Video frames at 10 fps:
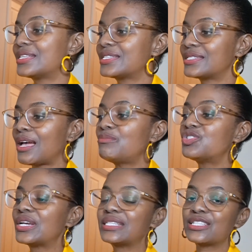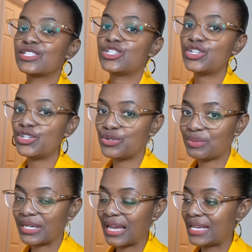Subject is
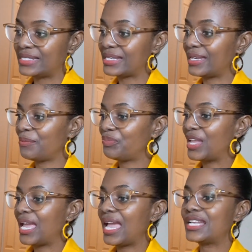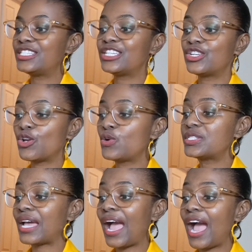dehumanizing and
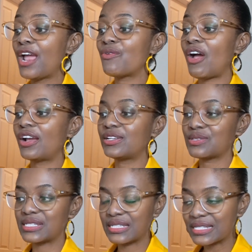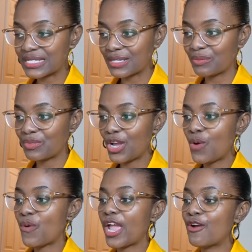denotes a hierarchical system
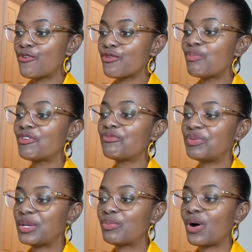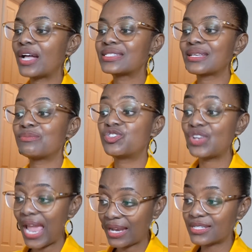where a group of people are
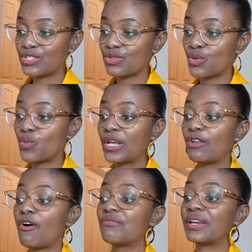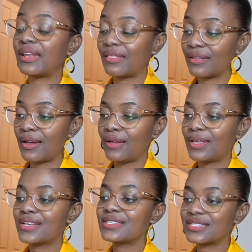subject to the will of another,
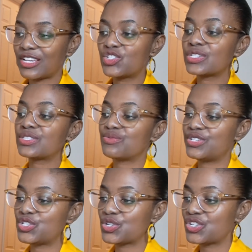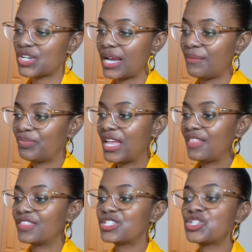such as the researcher.
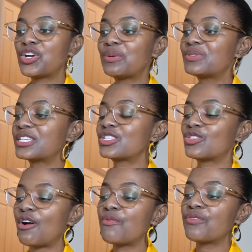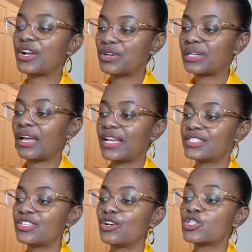The term does not
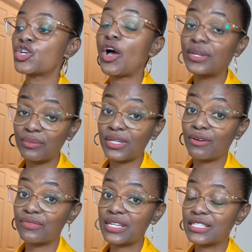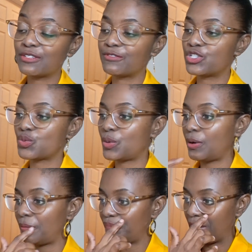recognize the autonomy of the
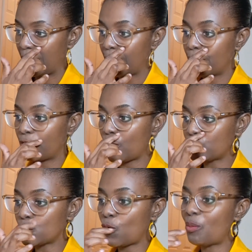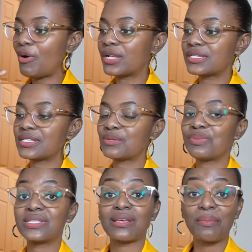individual. Not all
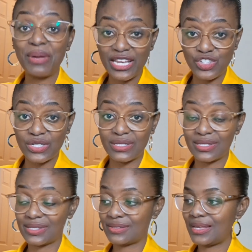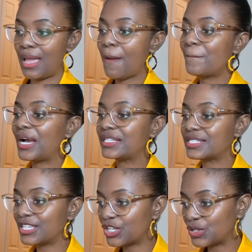participants are patients,
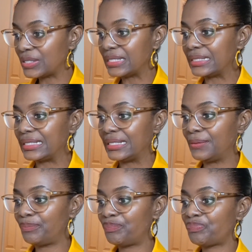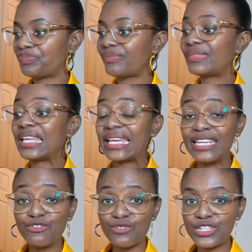particularly
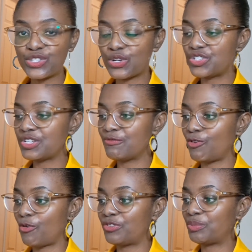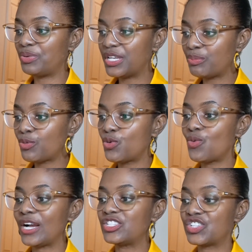in research involving people
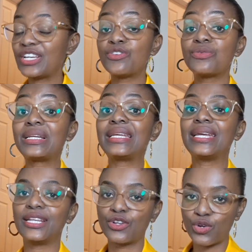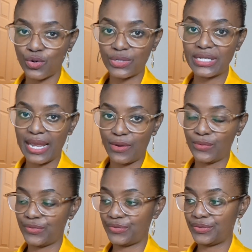who are generally in good health.